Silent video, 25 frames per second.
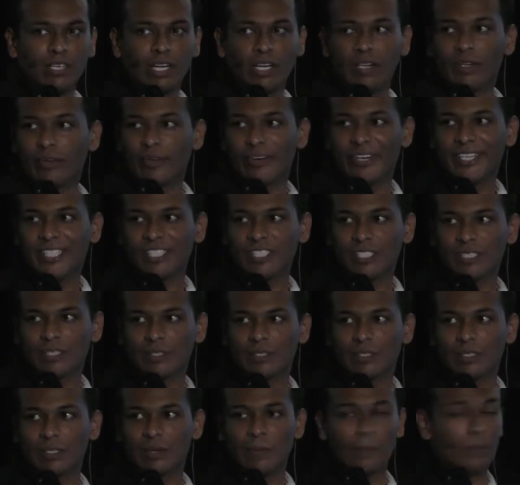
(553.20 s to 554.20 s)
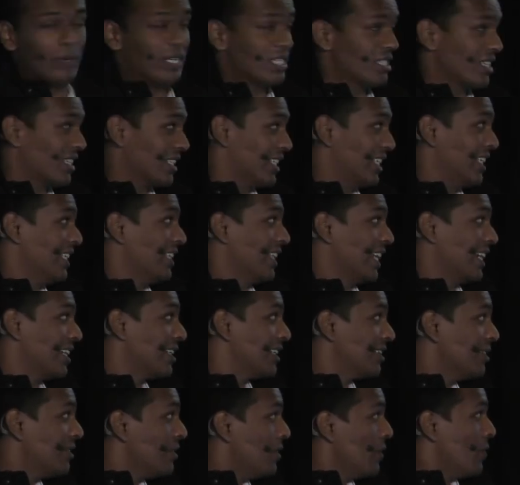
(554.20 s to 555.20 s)
declarations, basically
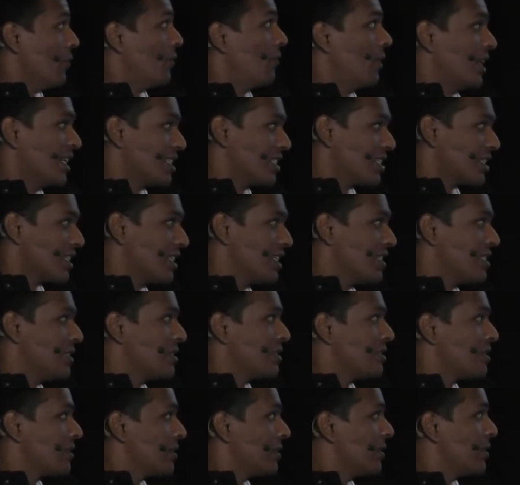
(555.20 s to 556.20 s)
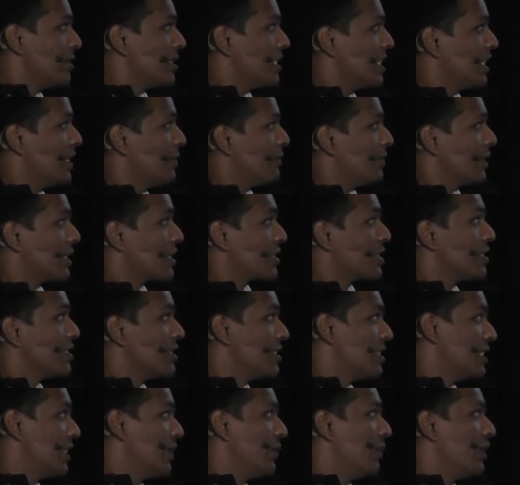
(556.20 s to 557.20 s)
like functions, C
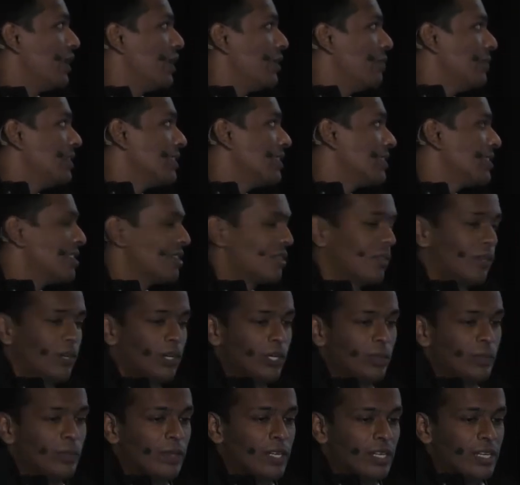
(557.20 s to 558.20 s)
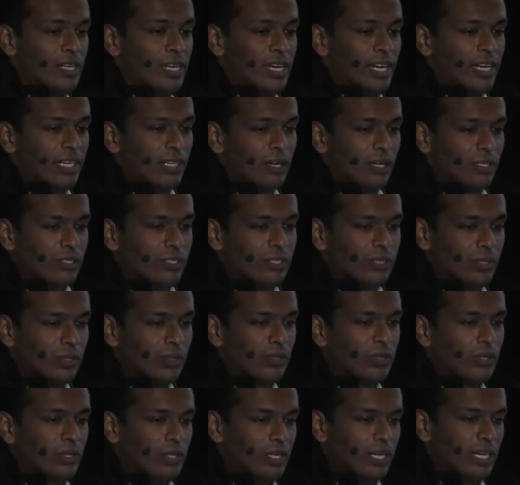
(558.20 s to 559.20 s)
functions, C variables, and so on. It
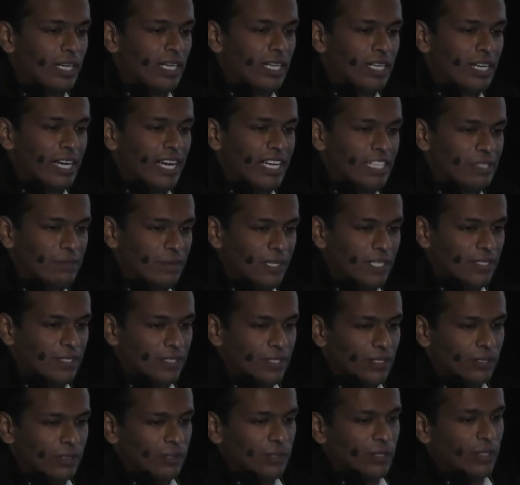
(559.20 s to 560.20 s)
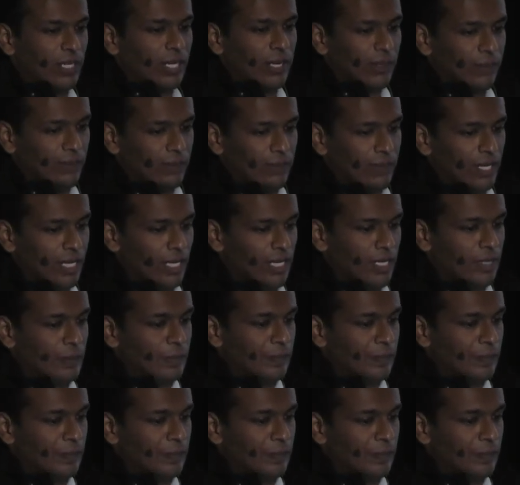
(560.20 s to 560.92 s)
also expects you to give